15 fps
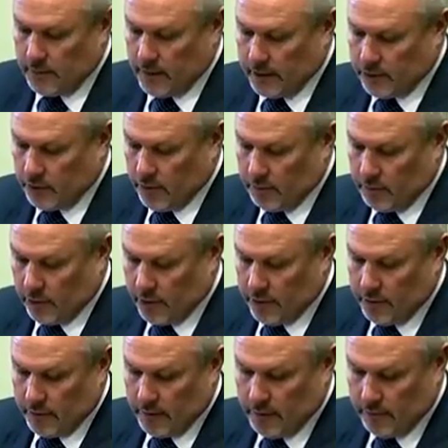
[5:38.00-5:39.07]
of electronic
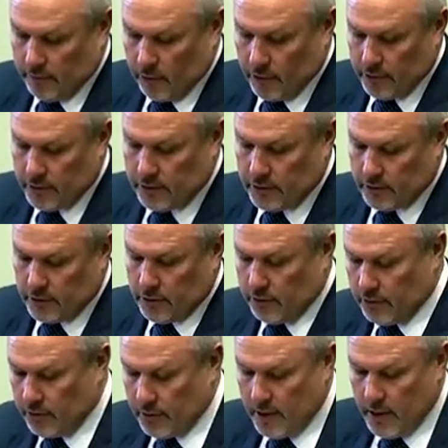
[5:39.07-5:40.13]
monitoring devices to
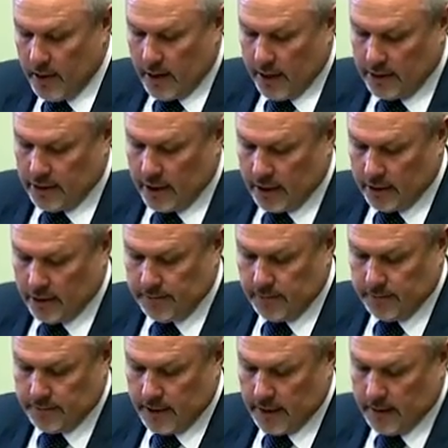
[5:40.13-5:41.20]
children as young as
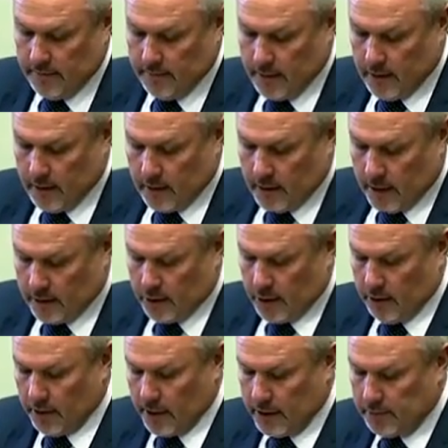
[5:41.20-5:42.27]
15. As
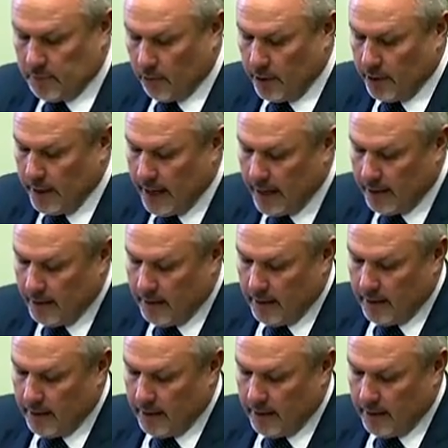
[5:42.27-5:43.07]
QLS pointed out,